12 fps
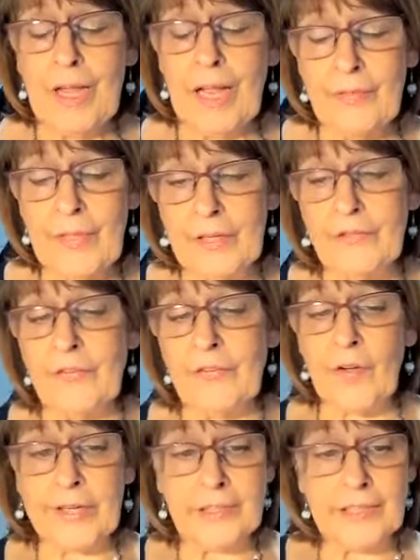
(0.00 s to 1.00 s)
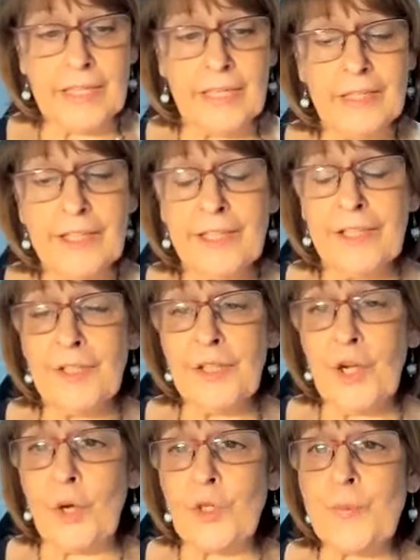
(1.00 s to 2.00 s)
and then finally,
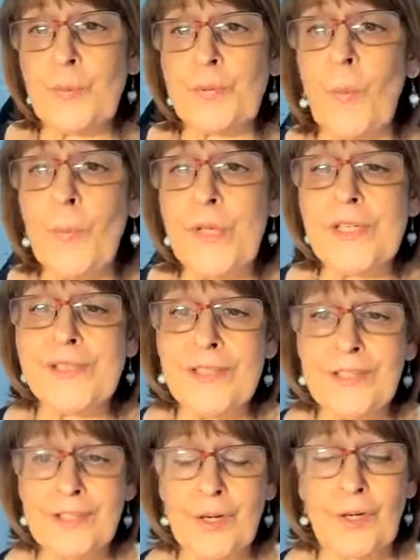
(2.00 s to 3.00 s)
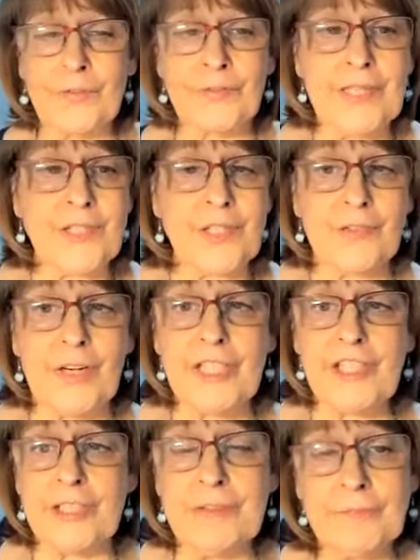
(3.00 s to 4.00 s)
God's promise of
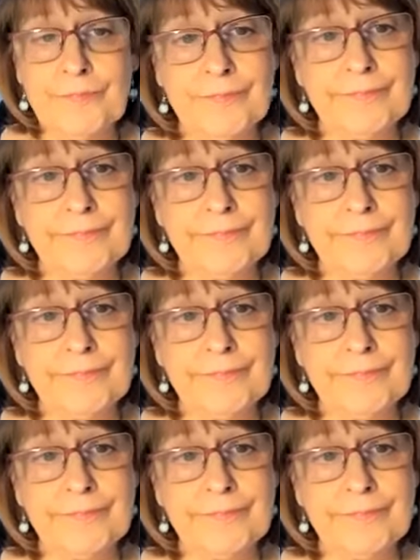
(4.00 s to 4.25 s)
restoration.